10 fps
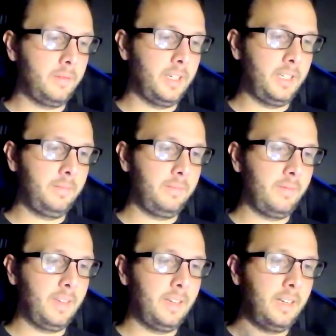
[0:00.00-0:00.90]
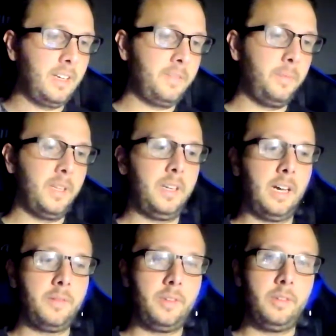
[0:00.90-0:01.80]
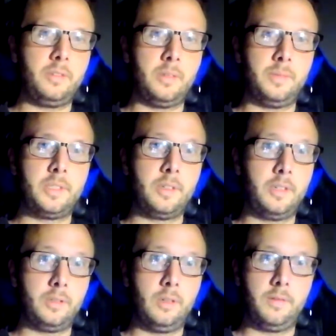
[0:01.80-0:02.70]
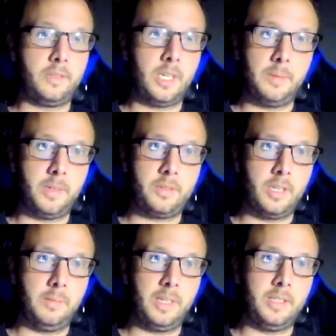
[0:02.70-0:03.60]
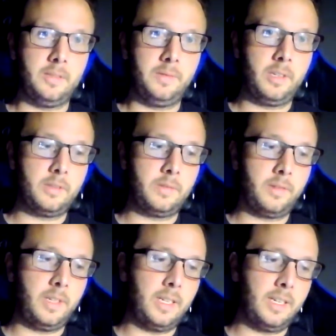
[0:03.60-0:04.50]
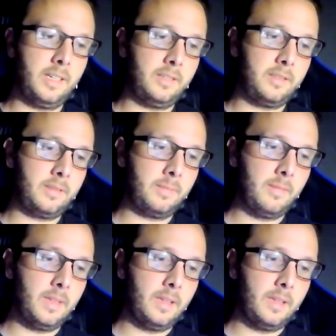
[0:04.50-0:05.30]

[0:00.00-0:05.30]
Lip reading: By the way, I've been having to do some serious overtime on trying to make these videos for you guys